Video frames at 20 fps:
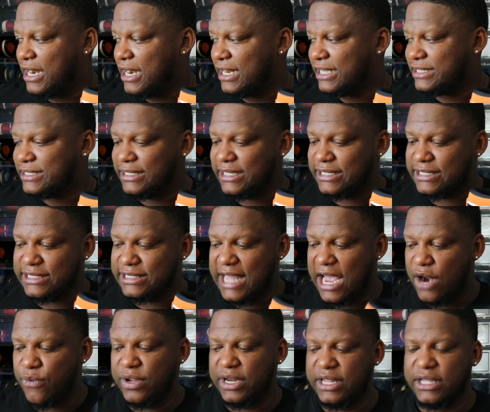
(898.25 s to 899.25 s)
And this this is
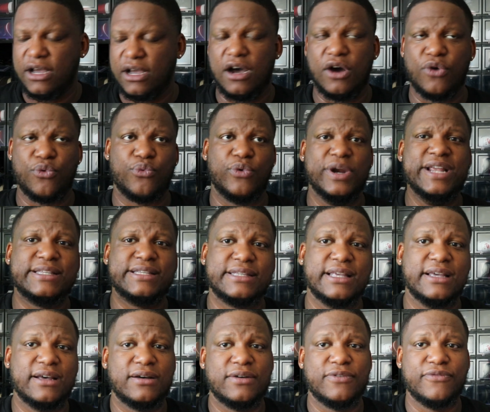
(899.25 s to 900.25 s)
not really a
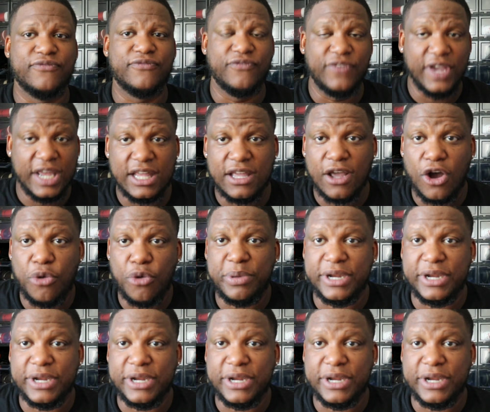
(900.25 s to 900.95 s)
resale video,